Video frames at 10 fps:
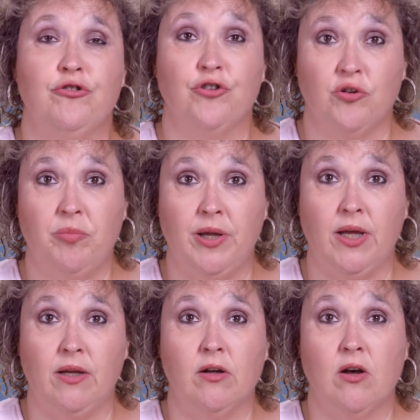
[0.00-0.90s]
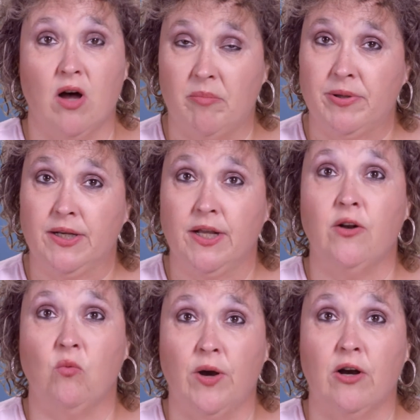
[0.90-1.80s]
should be competent
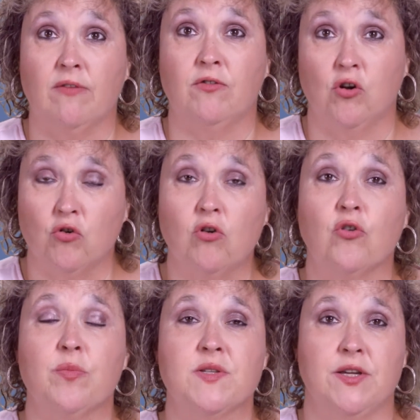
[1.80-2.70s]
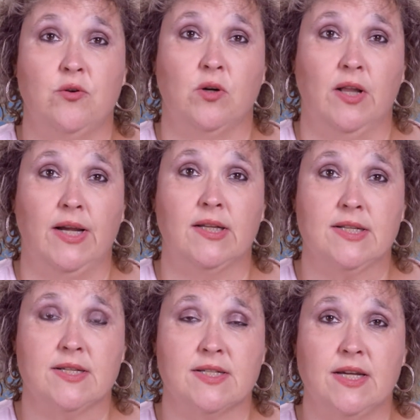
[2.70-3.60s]
and aware of local groups that you are
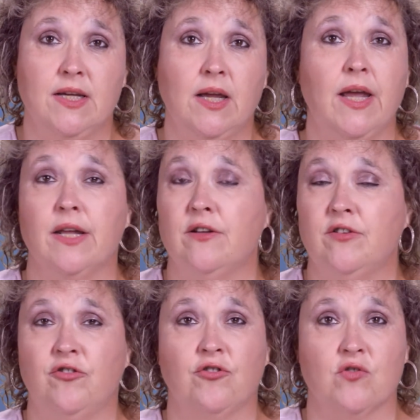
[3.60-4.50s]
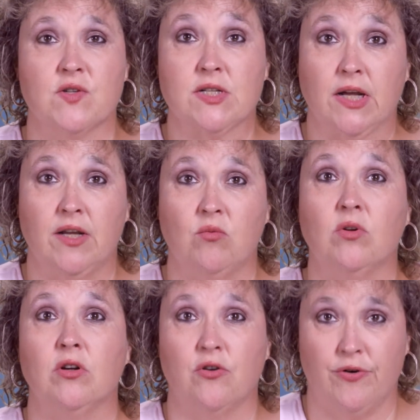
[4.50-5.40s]
likely to see, and additional study
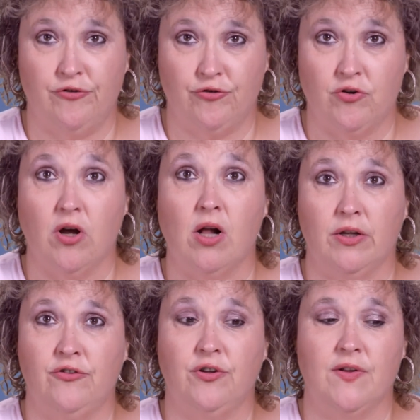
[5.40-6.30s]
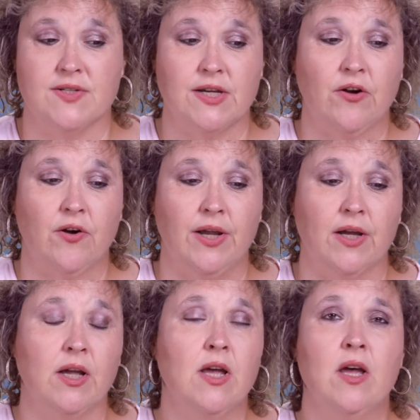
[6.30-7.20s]
will increase your knowledge in this area.